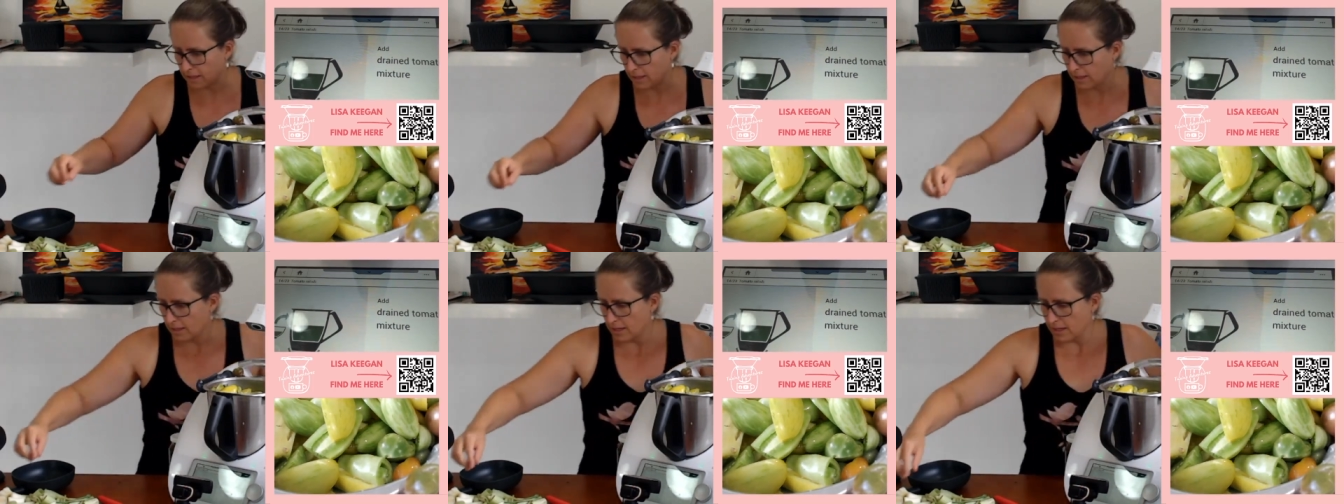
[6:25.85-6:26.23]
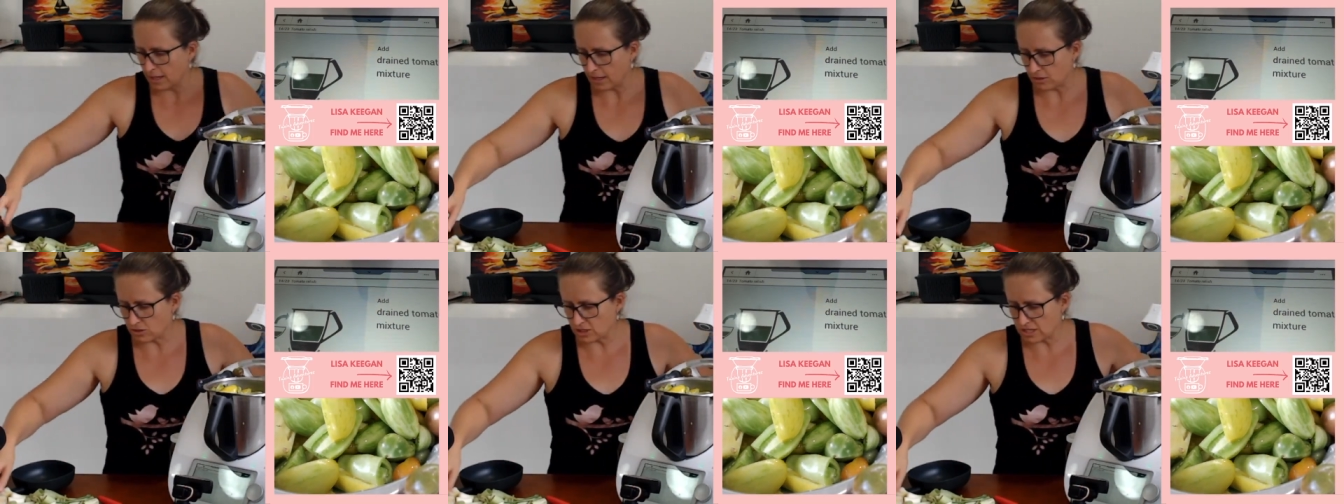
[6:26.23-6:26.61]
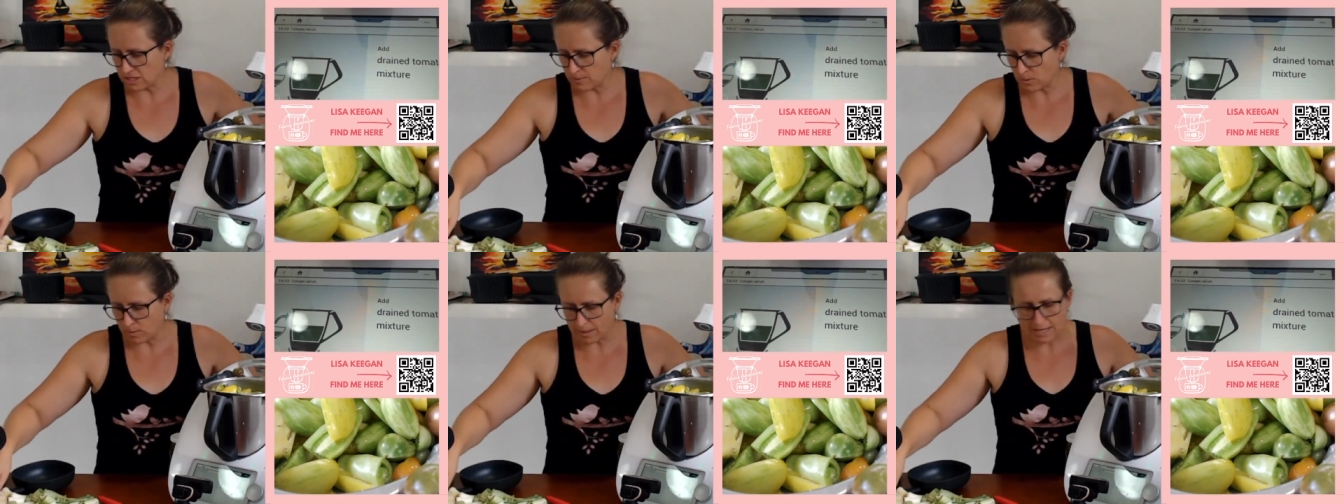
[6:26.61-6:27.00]
And I'll just
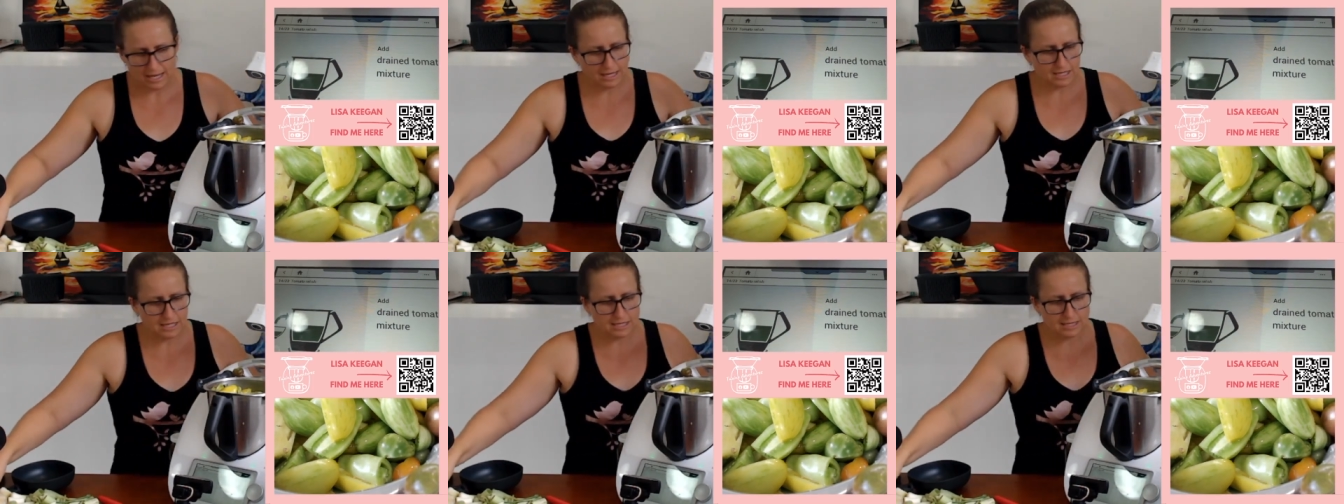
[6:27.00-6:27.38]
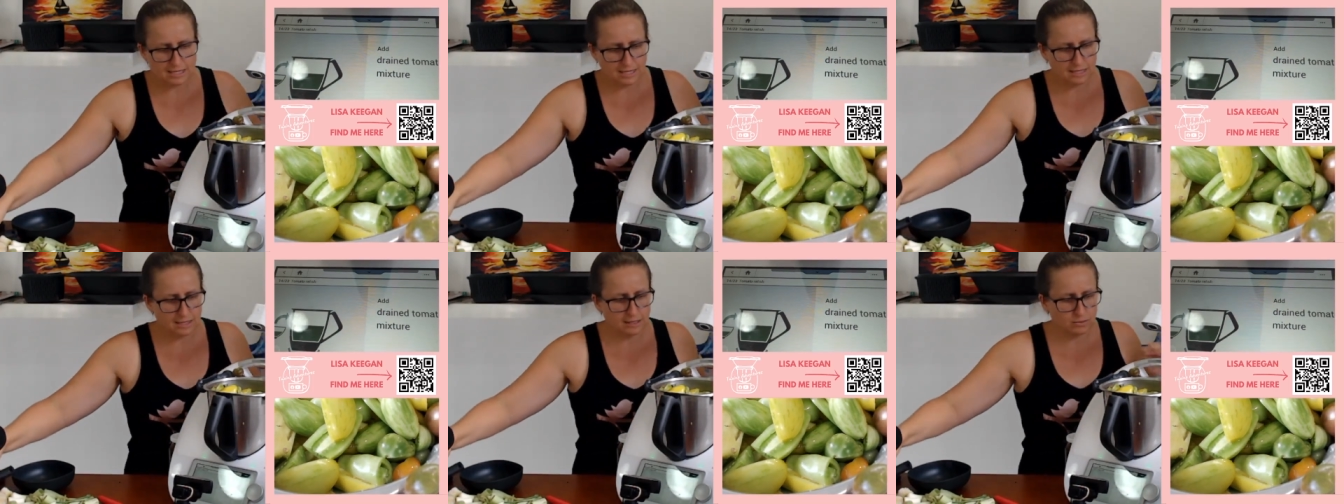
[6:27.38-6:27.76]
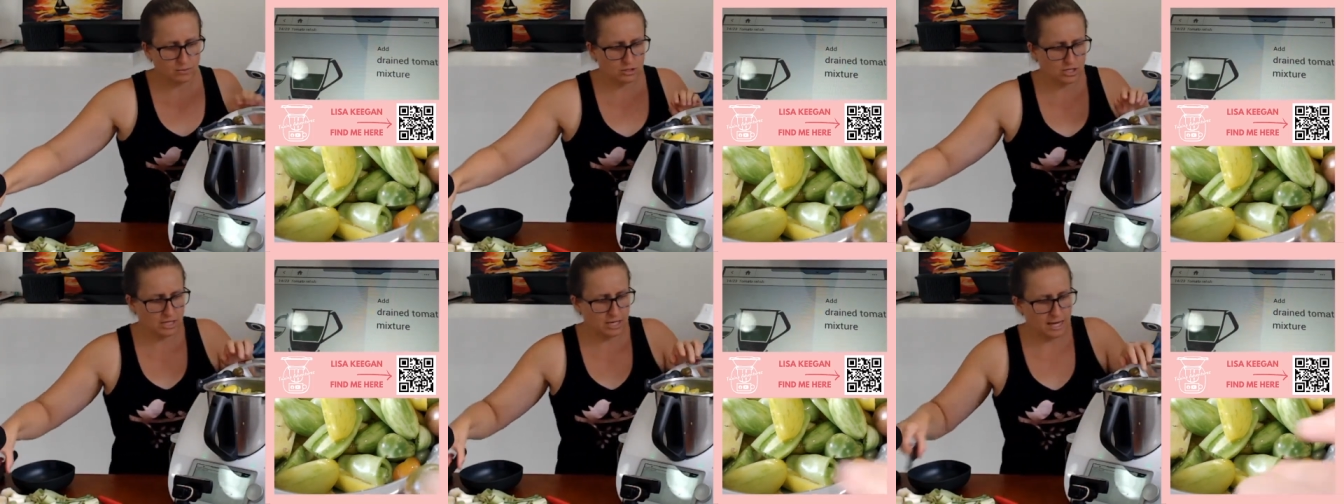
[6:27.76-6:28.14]
put my onions in,
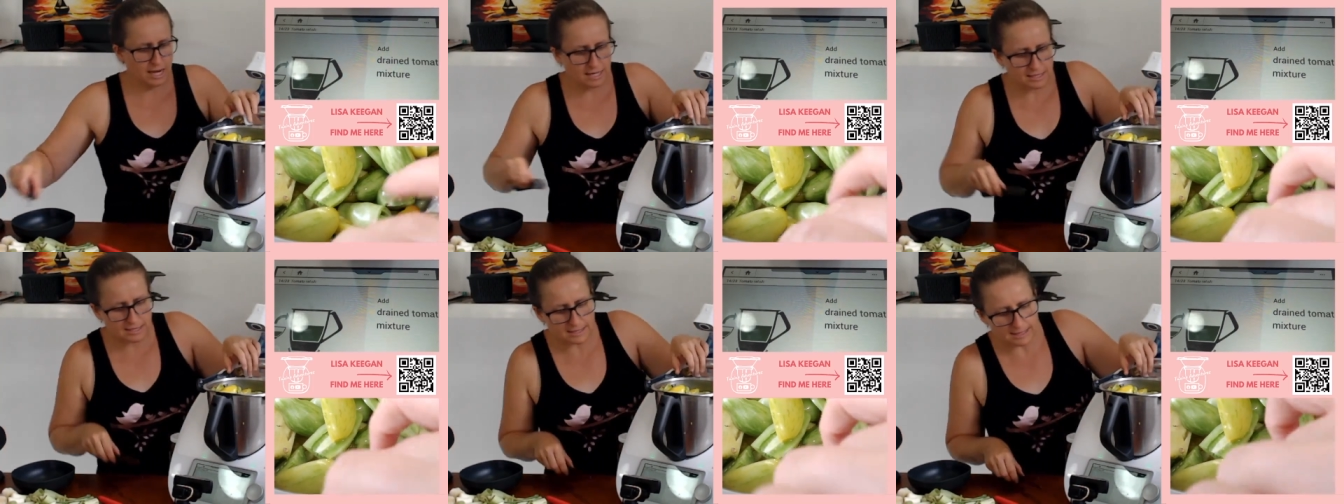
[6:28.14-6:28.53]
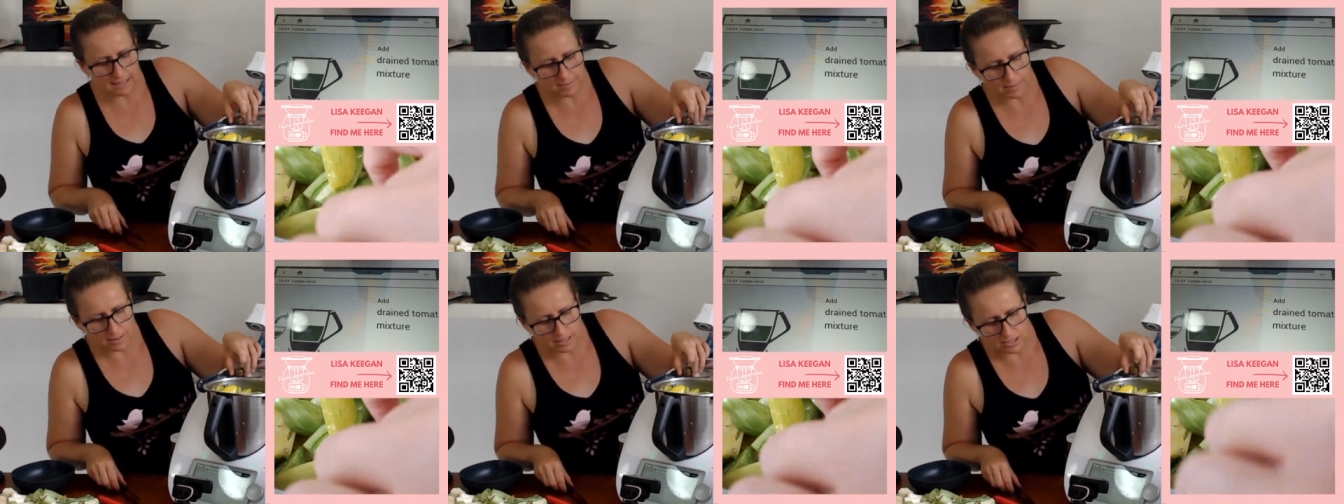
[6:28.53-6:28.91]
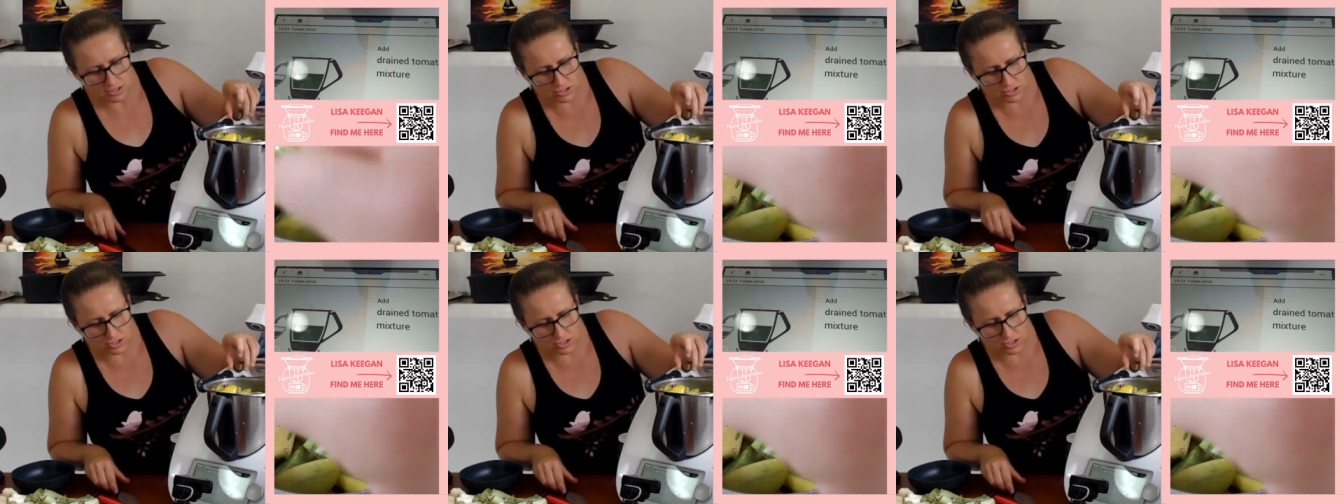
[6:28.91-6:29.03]
which are the next step.